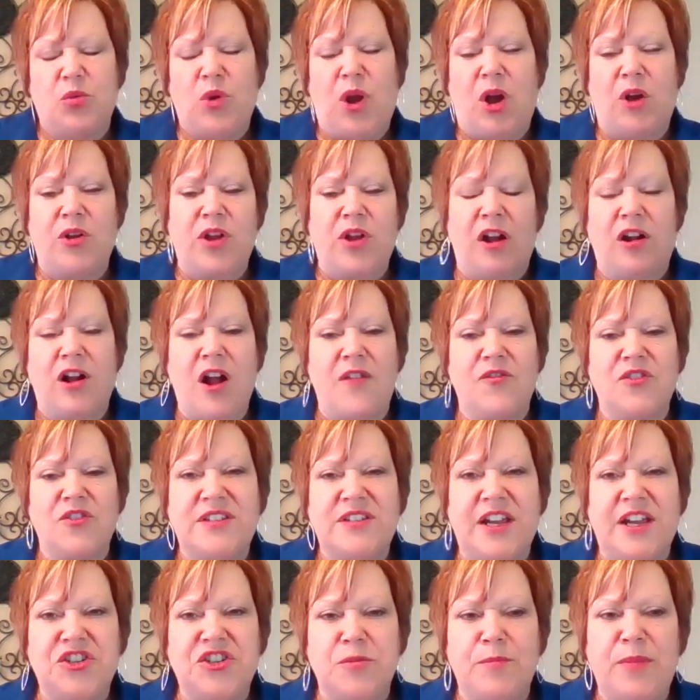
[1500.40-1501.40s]
throughout our
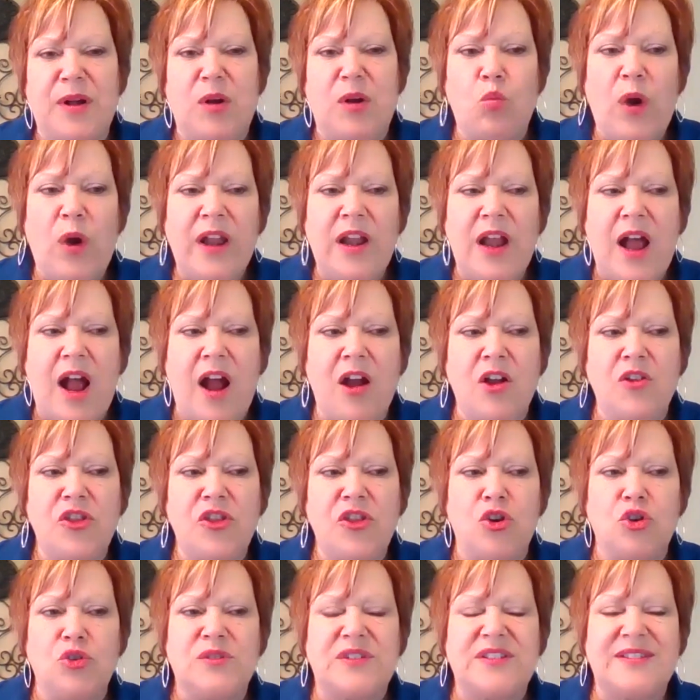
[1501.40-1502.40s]
conversation, but what are
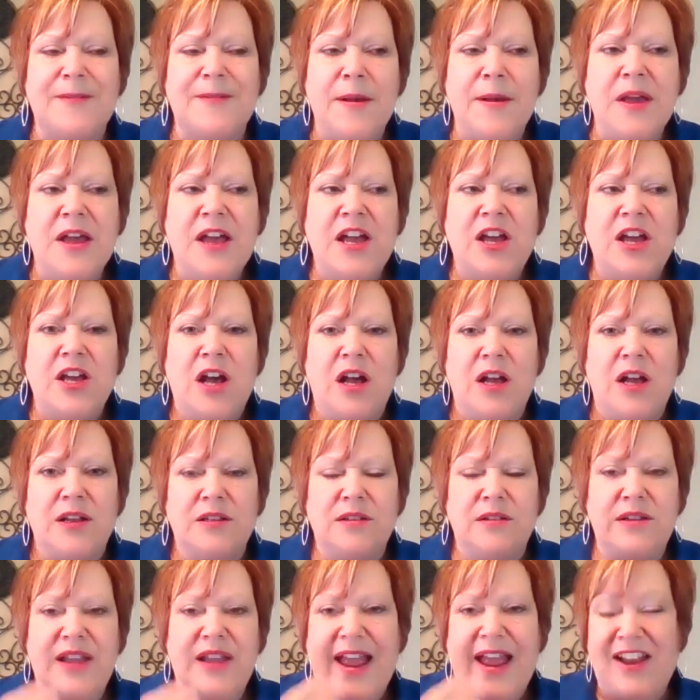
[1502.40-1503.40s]
those
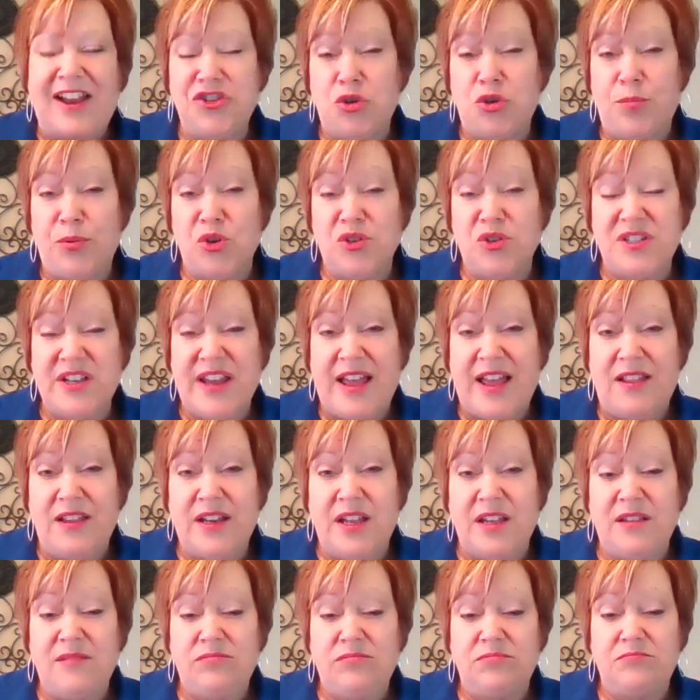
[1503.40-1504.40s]
natural
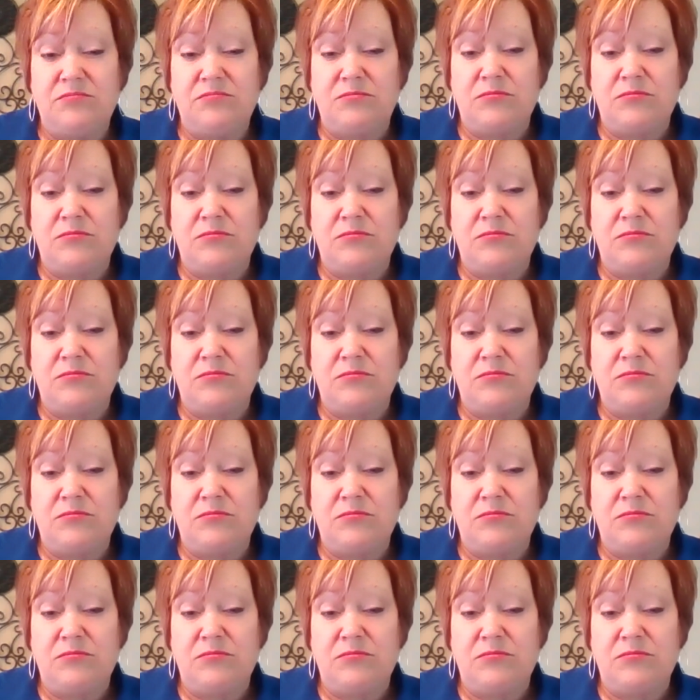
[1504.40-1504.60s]
personality